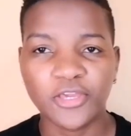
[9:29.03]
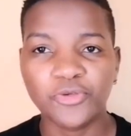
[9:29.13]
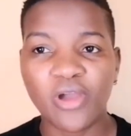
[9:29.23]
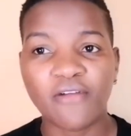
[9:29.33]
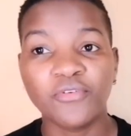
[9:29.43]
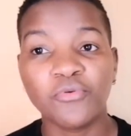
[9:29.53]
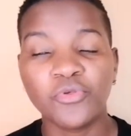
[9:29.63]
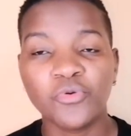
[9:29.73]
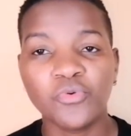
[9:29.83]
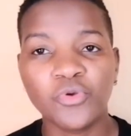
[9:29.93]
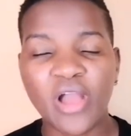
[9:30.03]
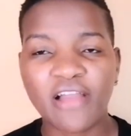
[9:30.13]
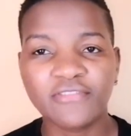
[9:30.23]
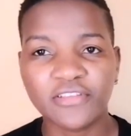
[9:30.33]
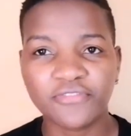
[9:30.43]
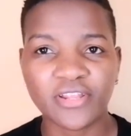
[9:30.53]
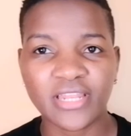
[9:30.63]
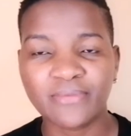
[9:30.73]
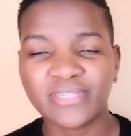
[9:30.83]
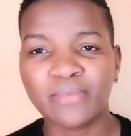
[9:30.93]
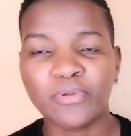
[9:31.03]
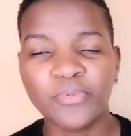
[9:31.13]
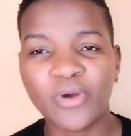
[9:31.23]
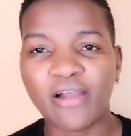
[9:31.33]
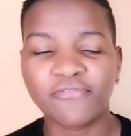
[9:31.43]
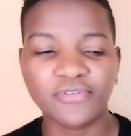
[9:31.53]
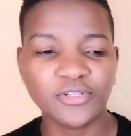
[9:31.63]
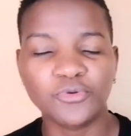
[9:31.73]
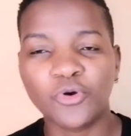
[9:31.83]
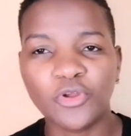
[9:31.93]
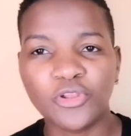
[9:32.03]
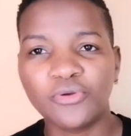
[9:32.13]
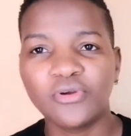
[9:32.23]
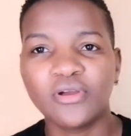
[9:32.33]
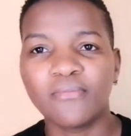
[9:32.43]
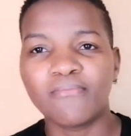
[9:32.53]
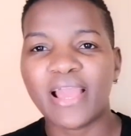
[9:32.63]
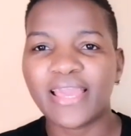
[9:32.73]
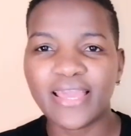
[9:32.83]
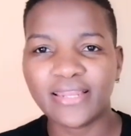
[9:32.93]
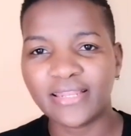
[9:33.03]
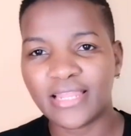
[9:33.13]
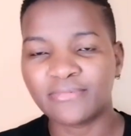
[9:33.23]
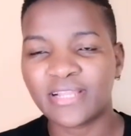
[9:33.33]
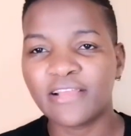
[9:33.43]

You have different names, and people are free to call you by any names.